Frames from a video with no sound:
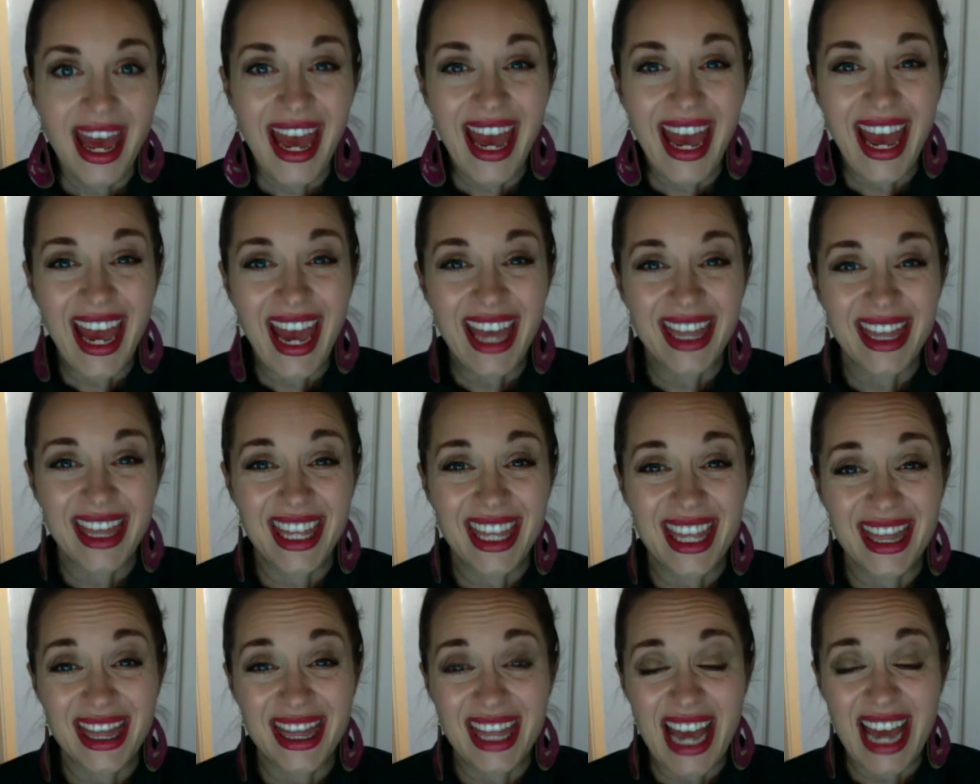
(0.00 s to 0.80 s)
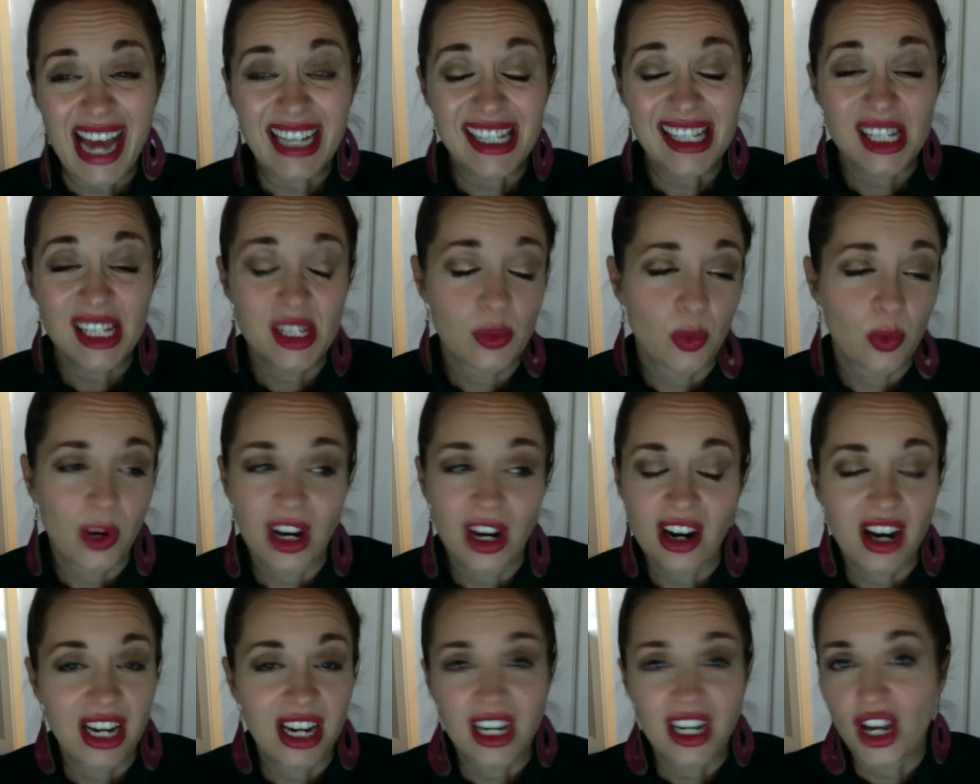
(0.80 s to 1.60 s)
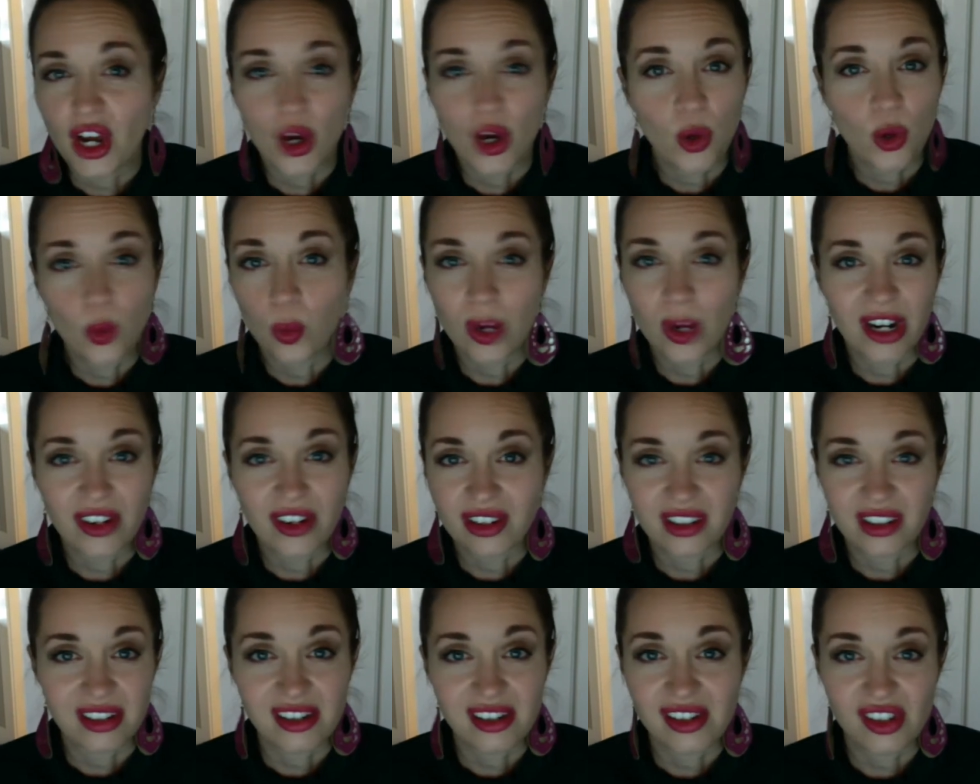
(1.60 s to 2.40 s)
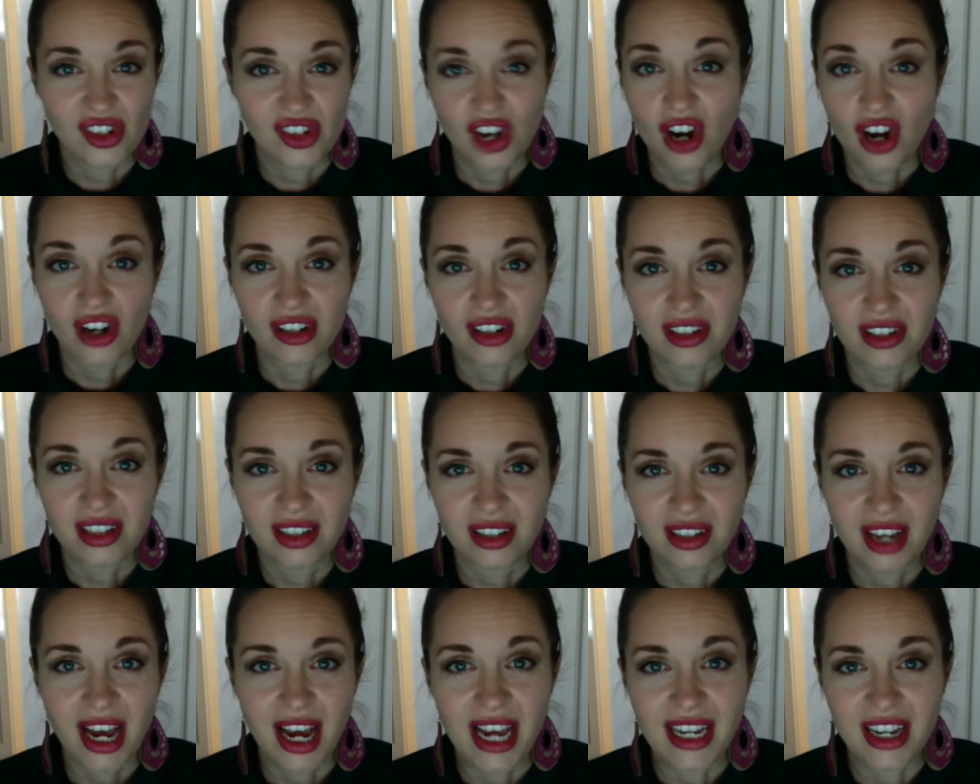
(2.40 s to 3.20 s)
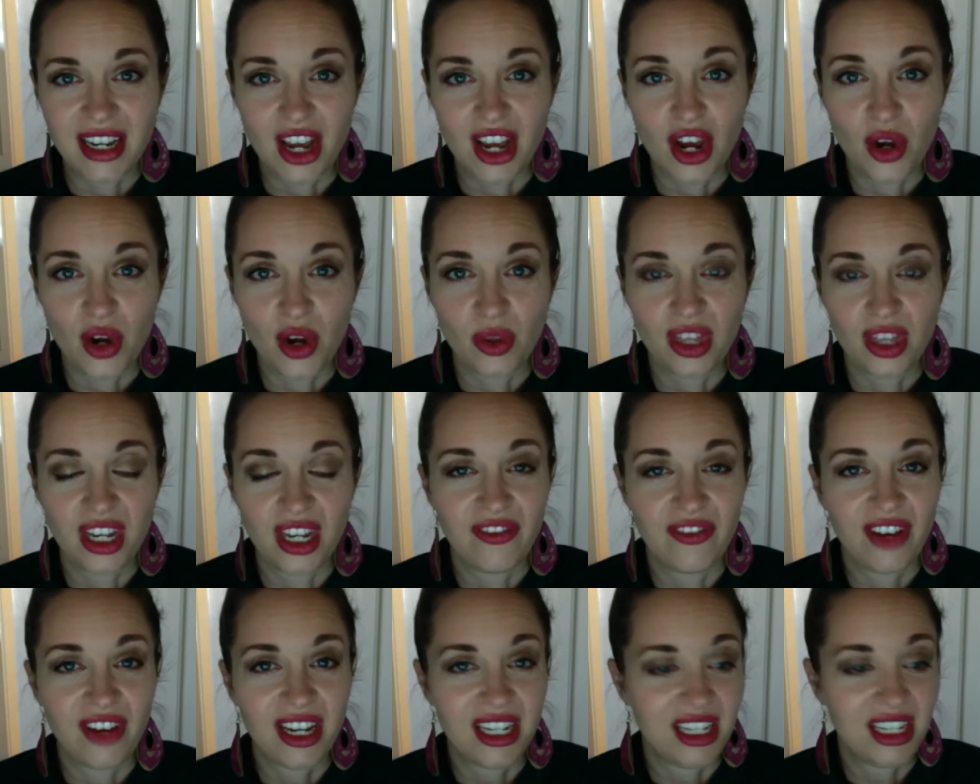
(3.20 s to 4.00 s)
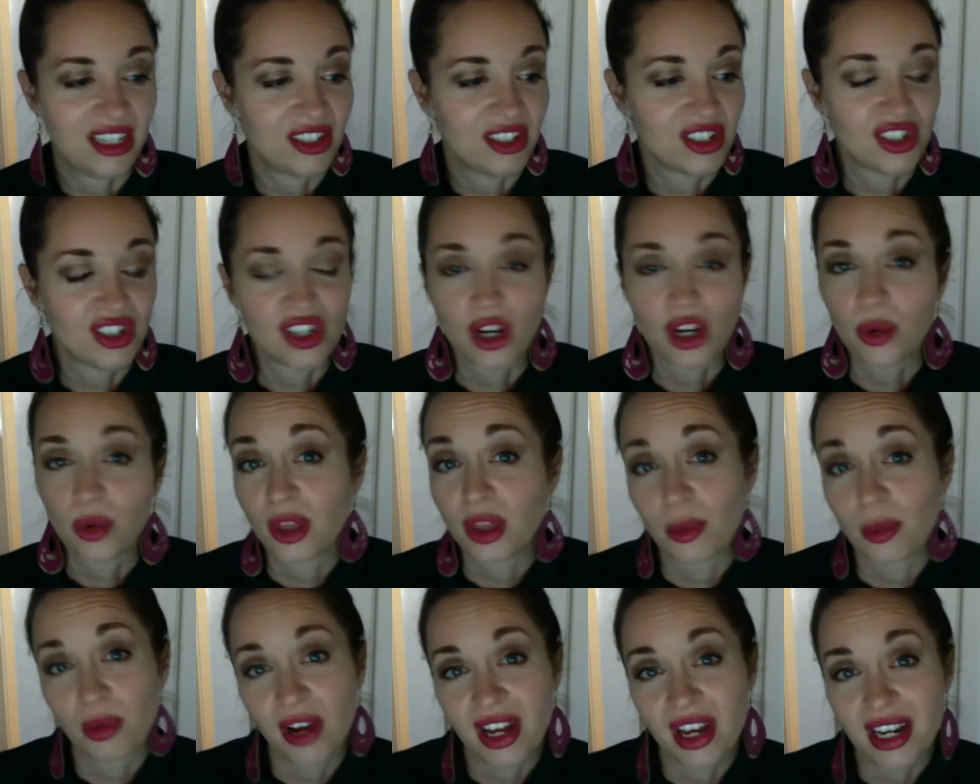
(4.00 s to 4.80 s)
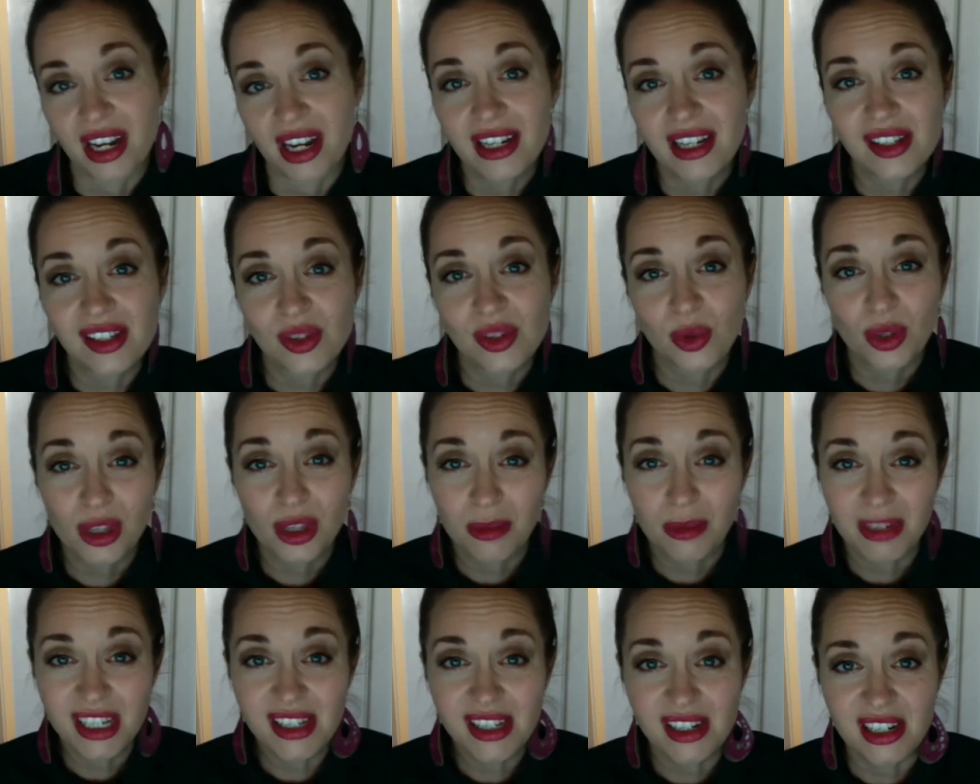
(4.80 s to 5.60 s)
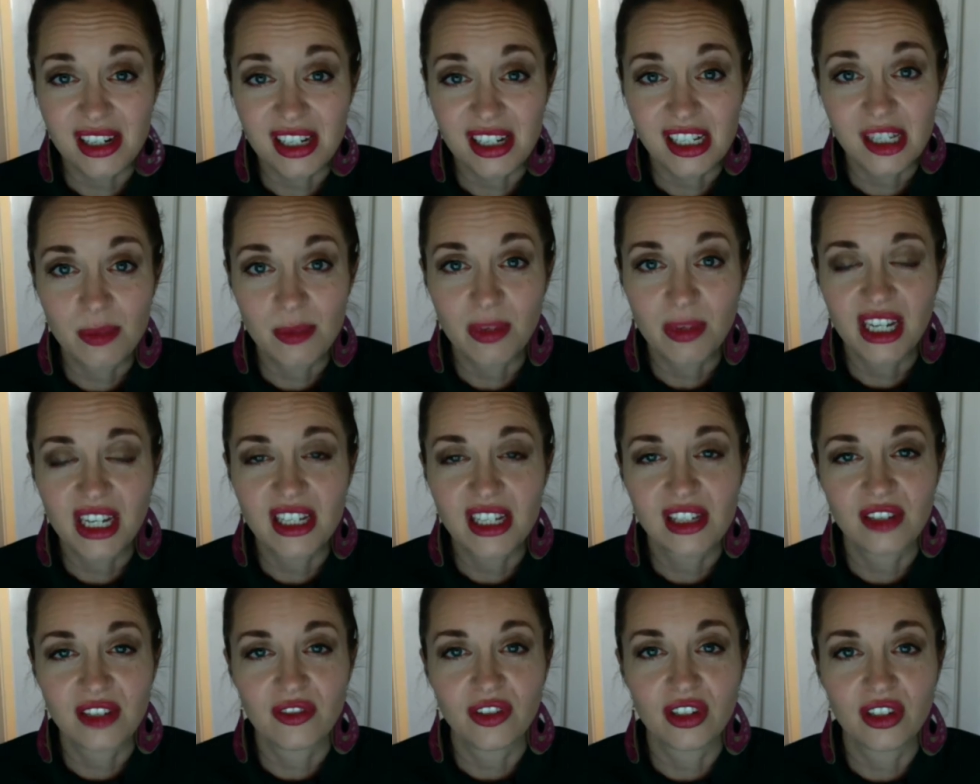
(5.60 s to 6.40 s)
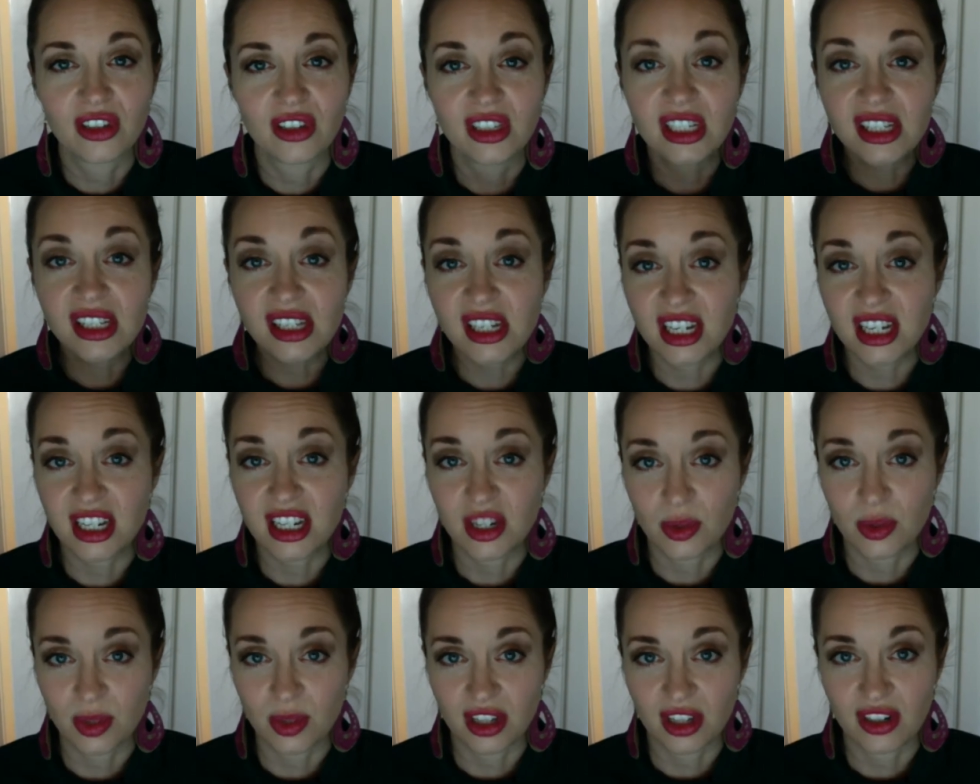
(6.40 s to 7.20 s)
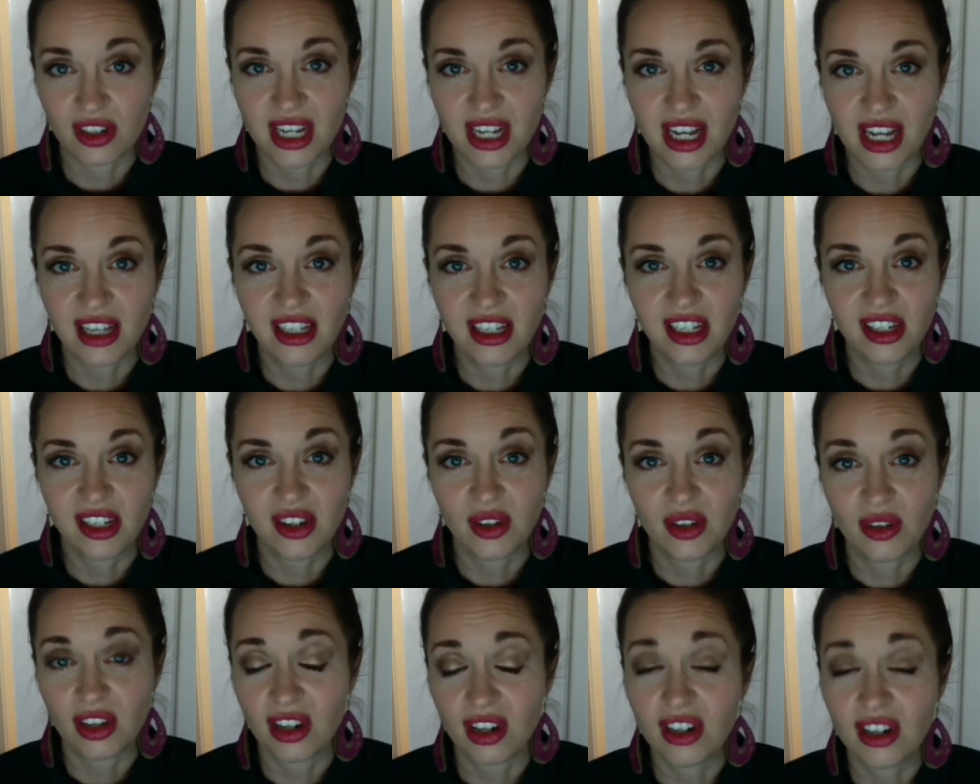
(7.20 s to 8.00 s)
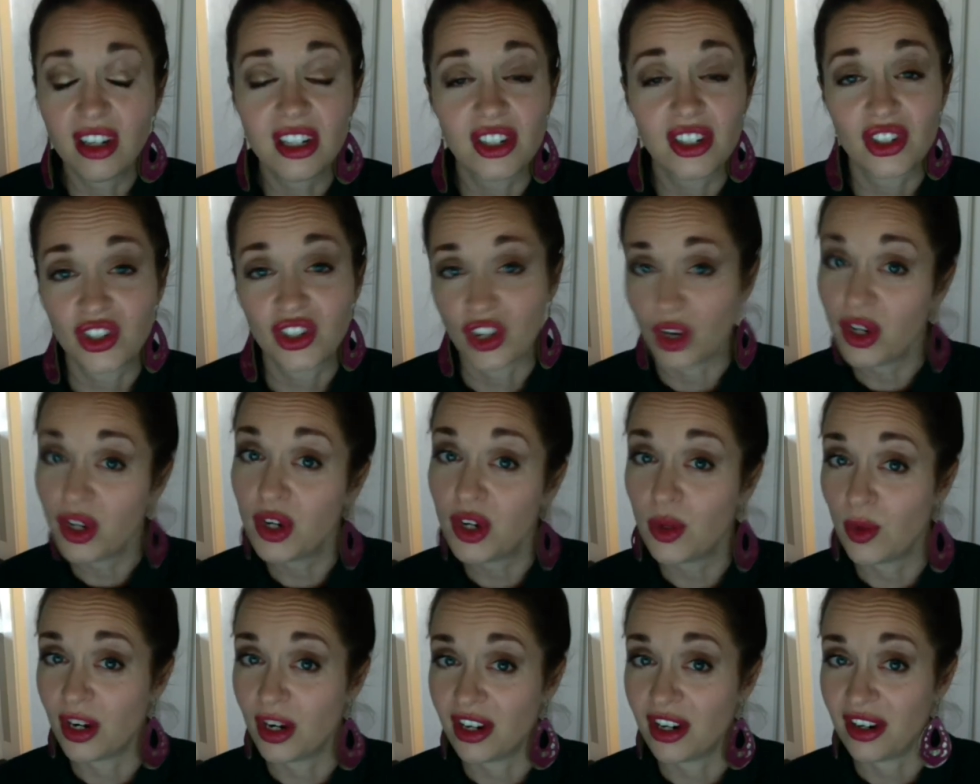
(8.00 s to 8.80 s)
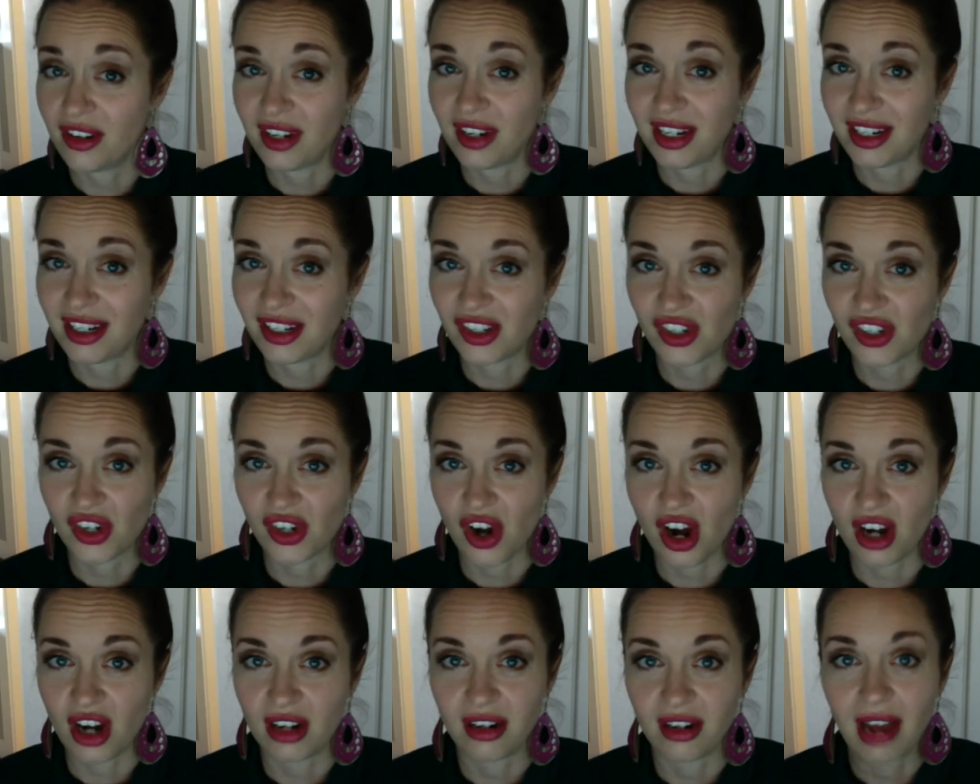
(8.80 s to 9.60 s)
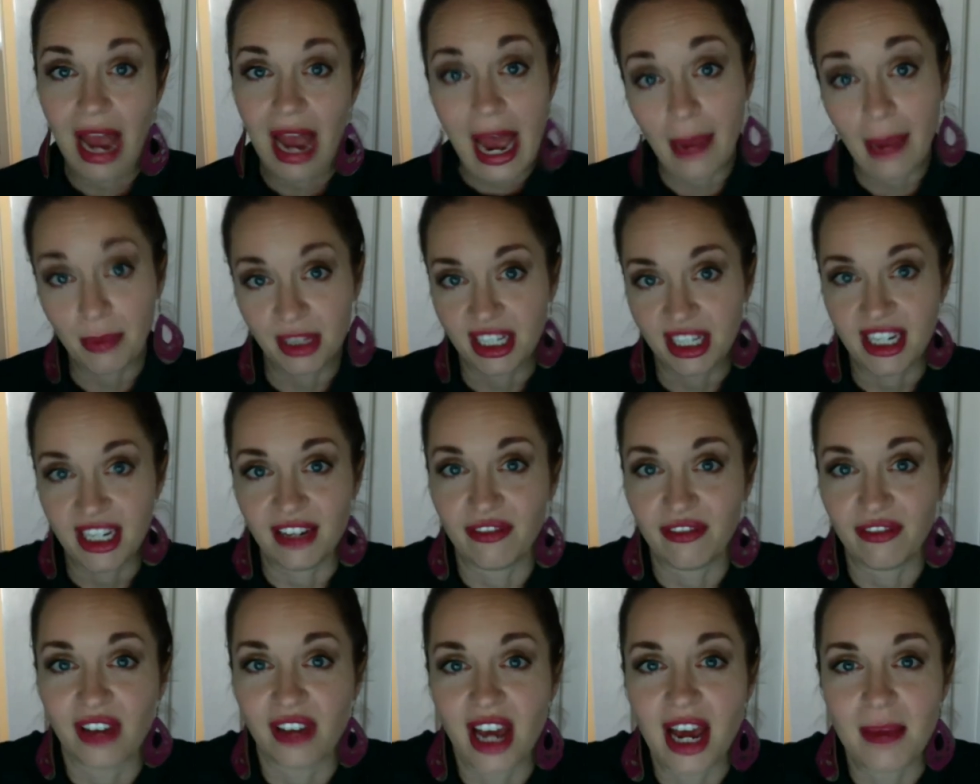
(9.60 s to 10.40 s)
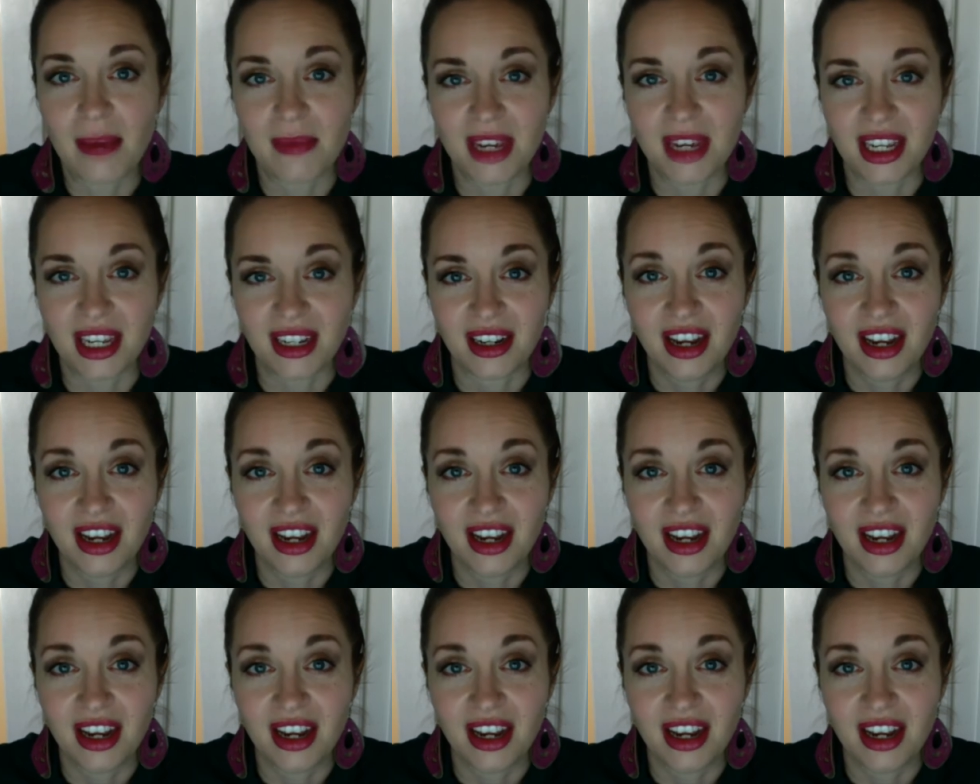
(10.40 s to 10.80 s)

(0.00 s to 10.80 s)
And then that's where I know where to start. I know that if I need to start with the products or the business, because if you're listening to what they're telling you, they're going to show you where you need to start, I believe. I mean,